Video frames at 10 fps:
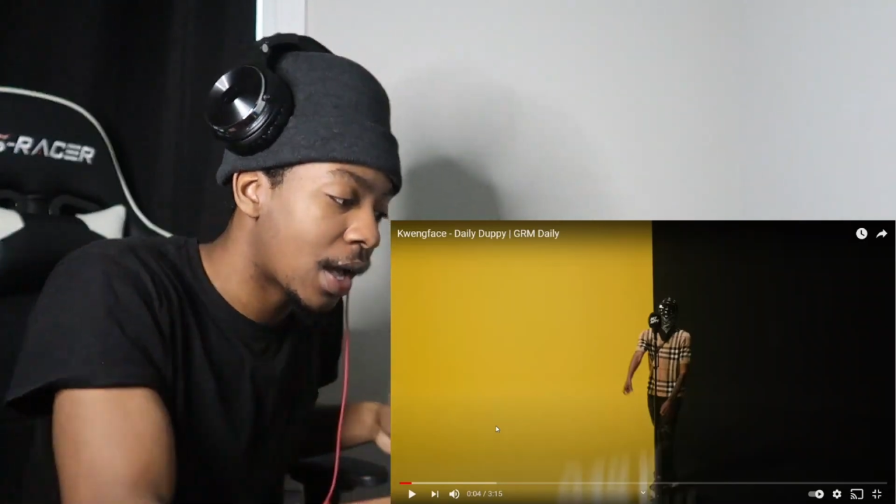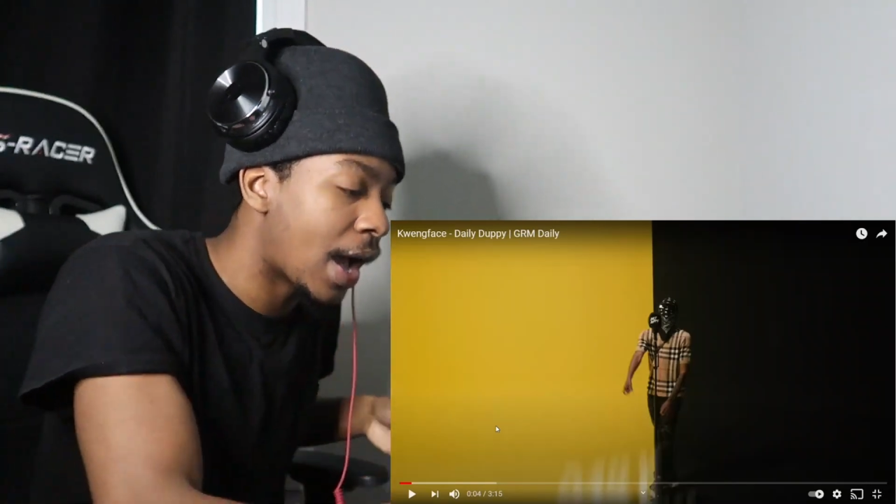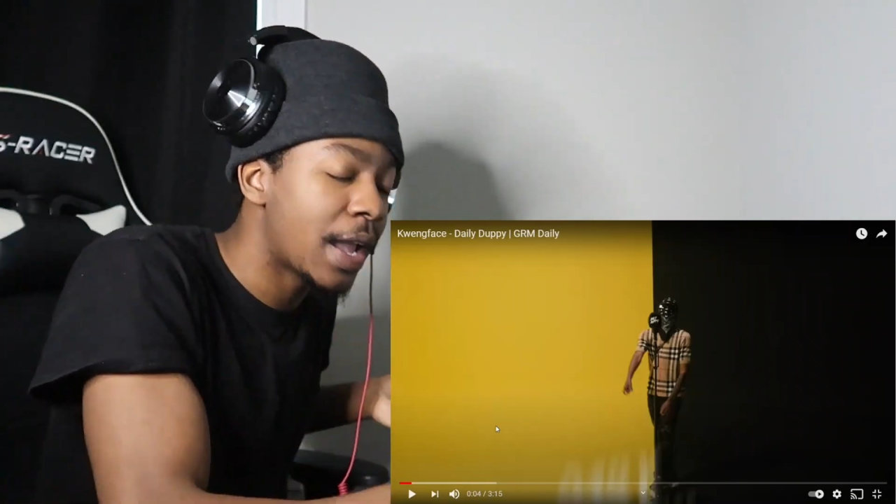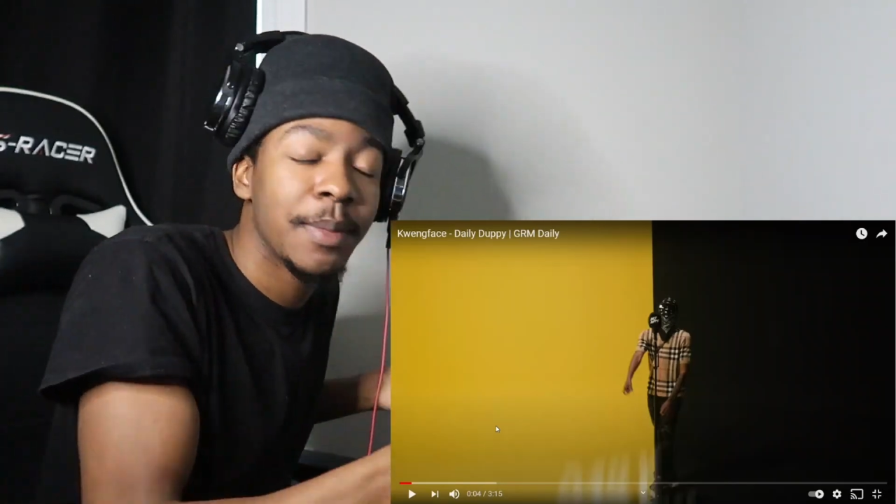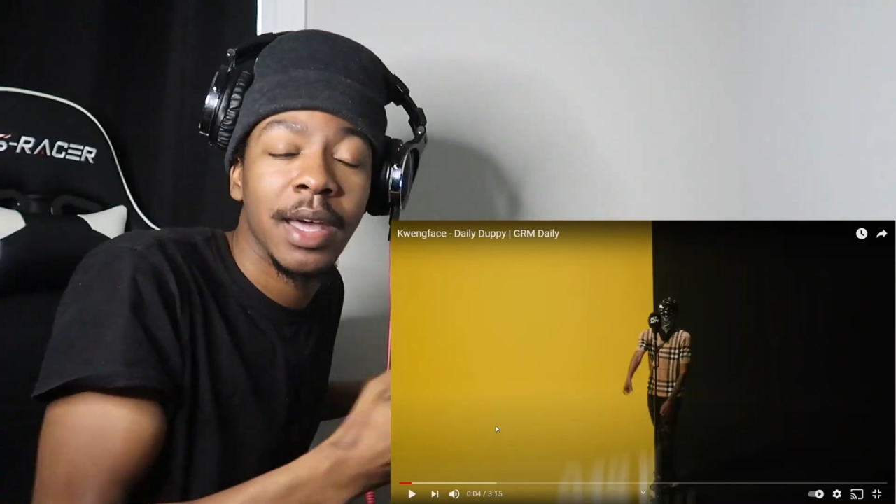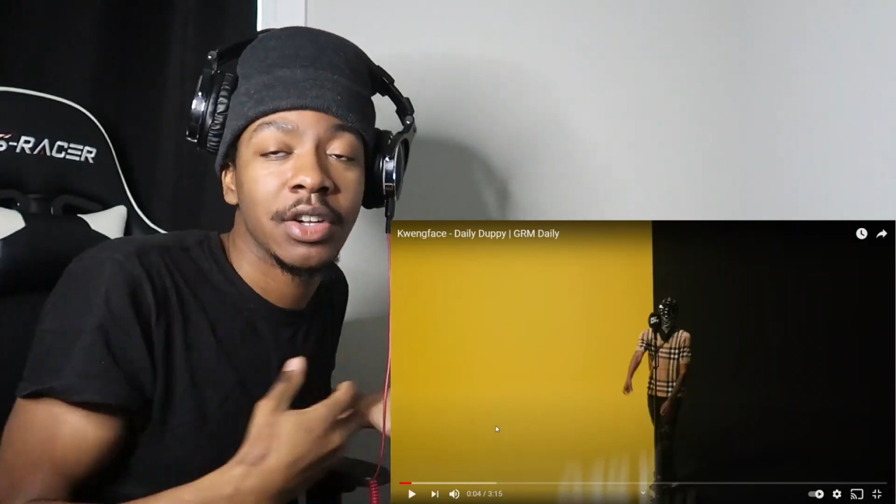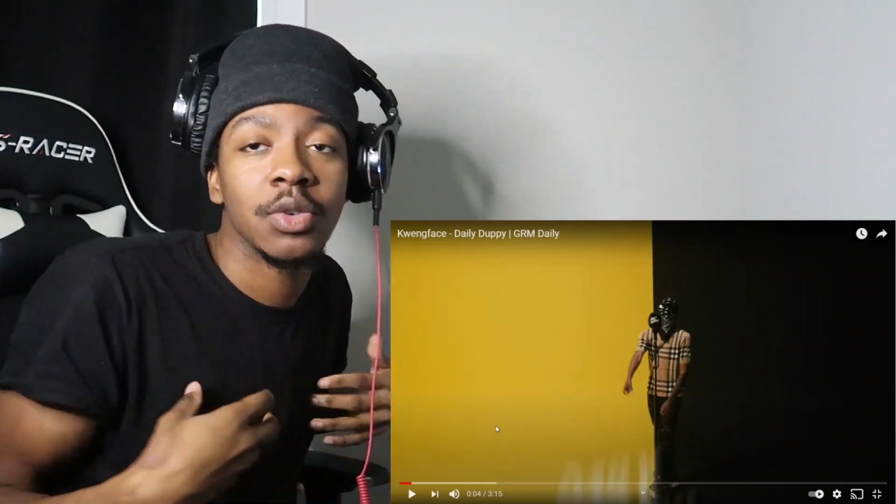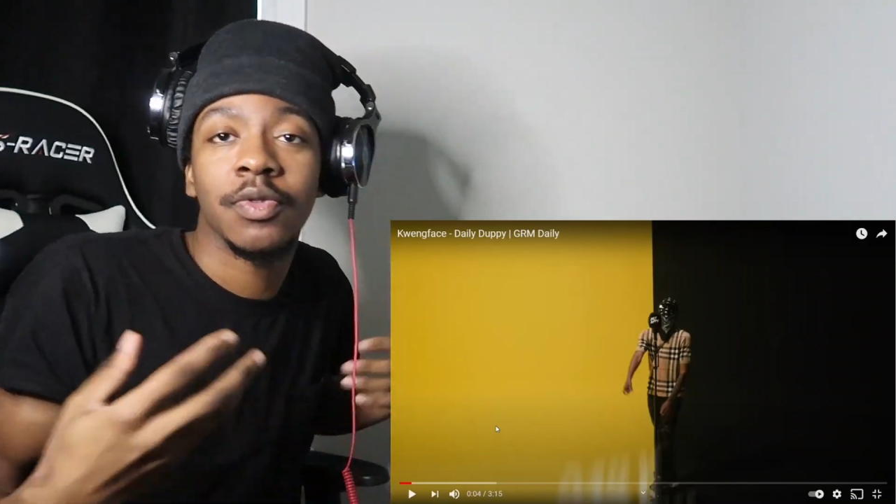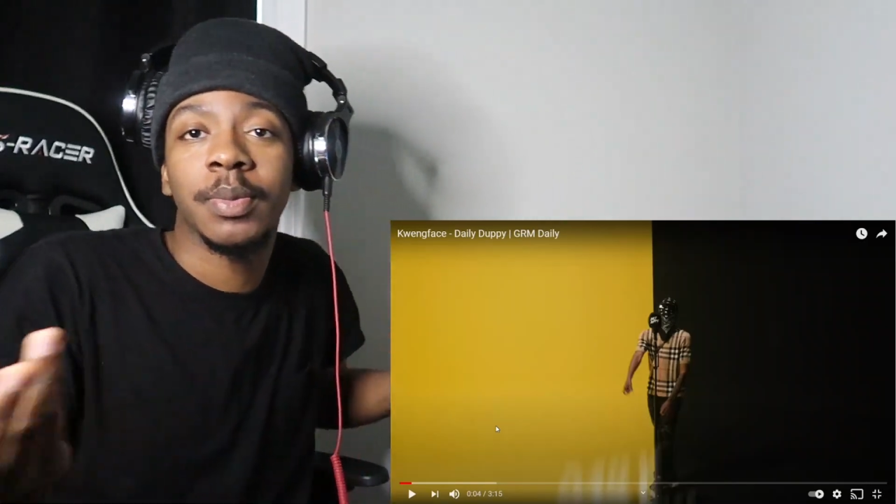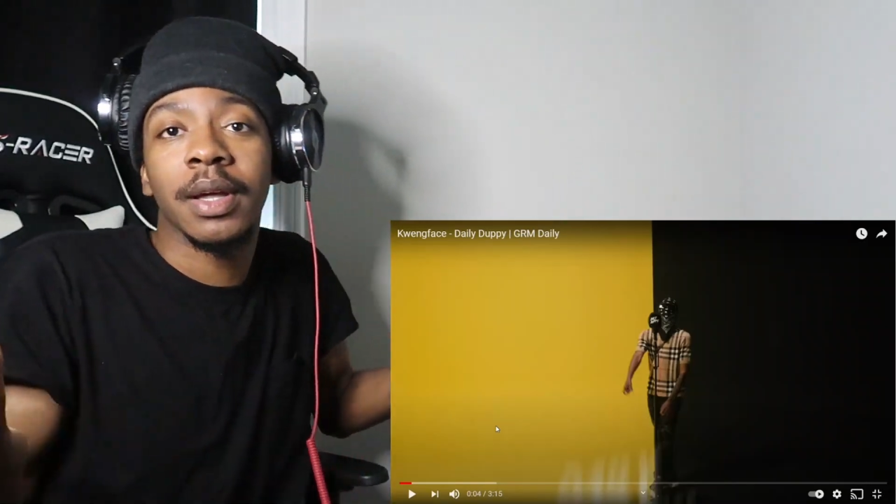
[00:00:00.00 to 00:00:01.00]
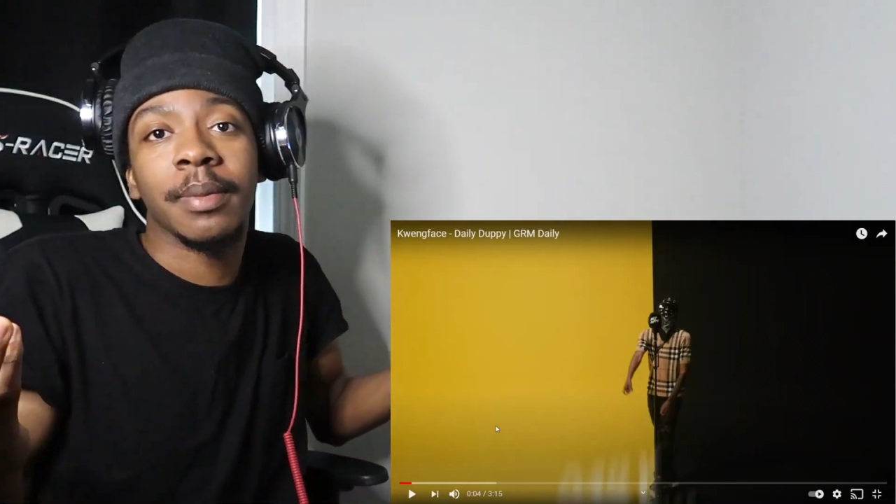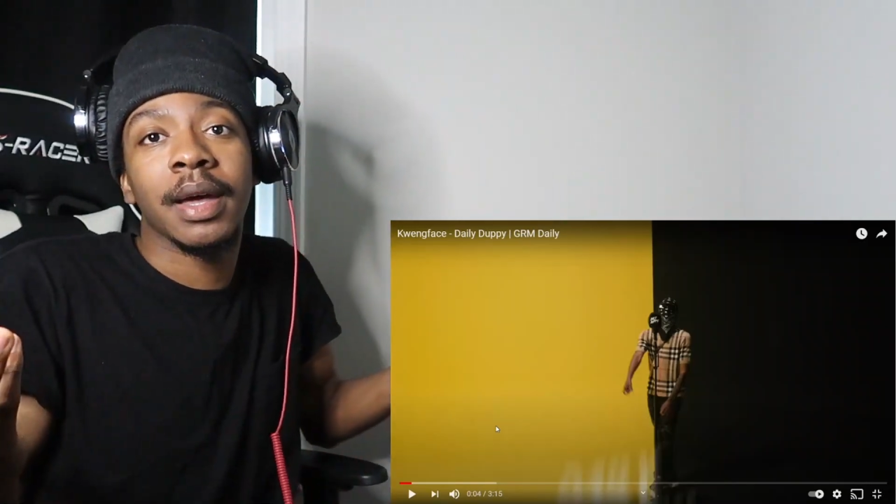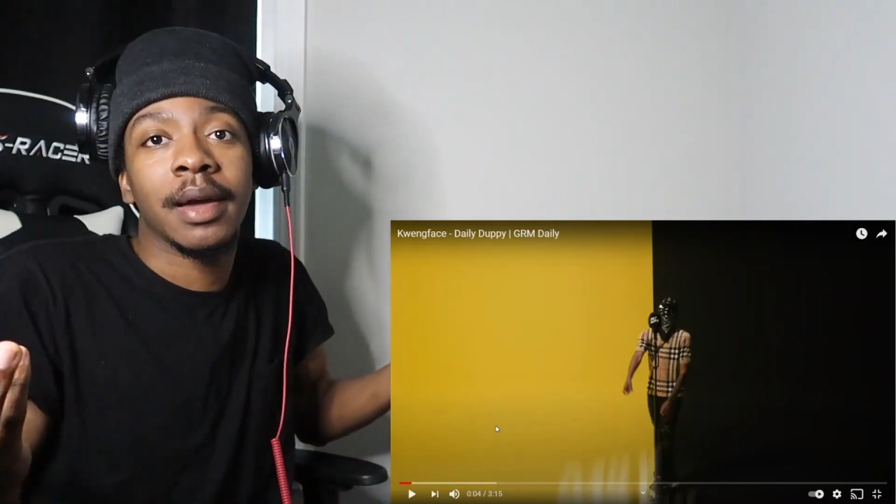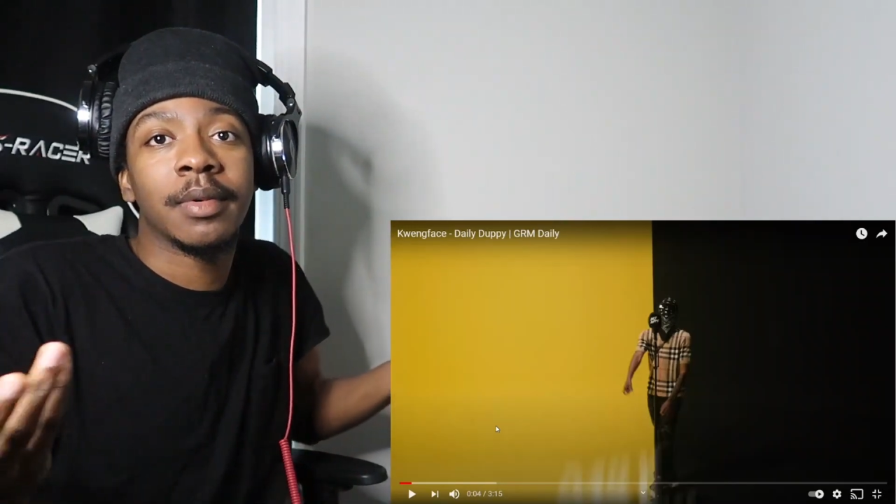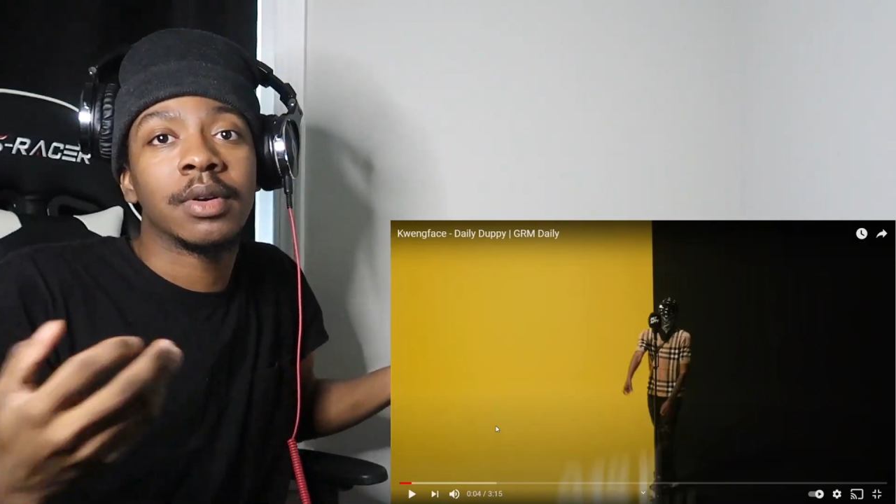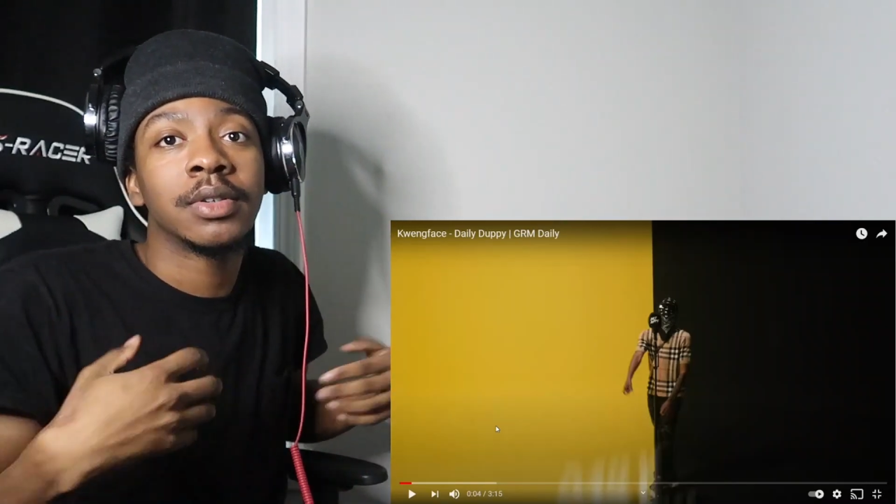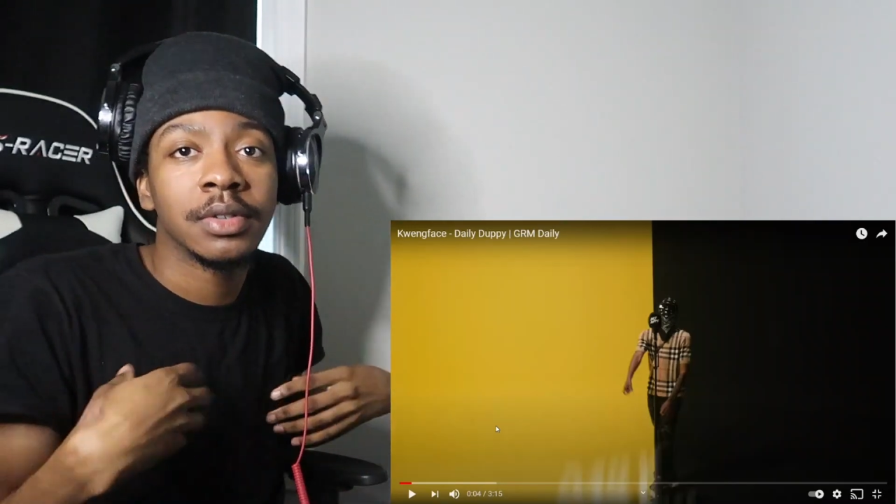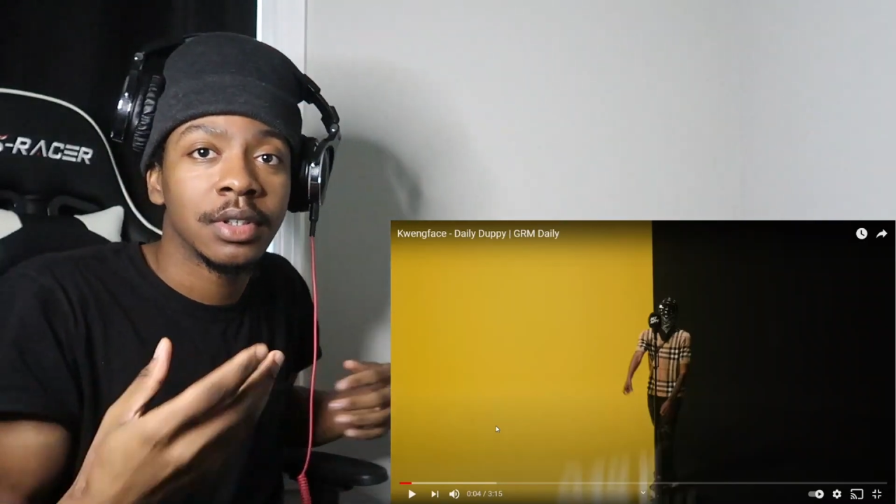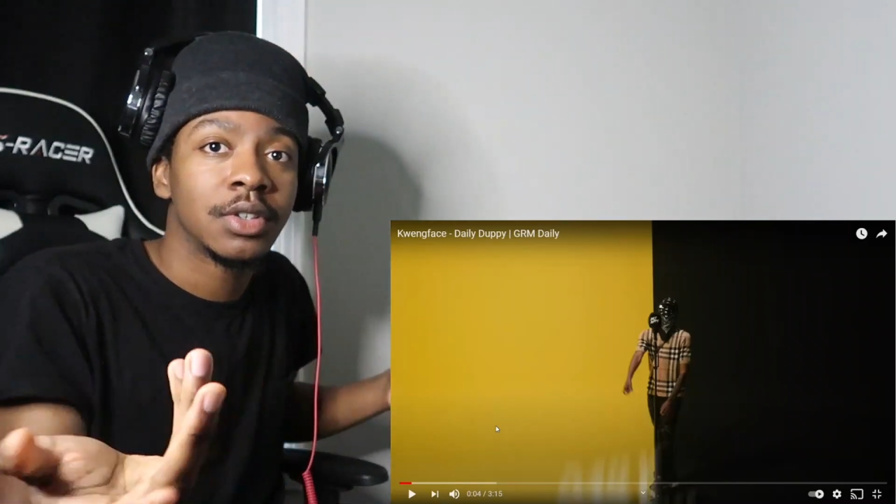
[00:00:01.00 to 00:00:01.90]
I ain't mad at you for being mad, bro.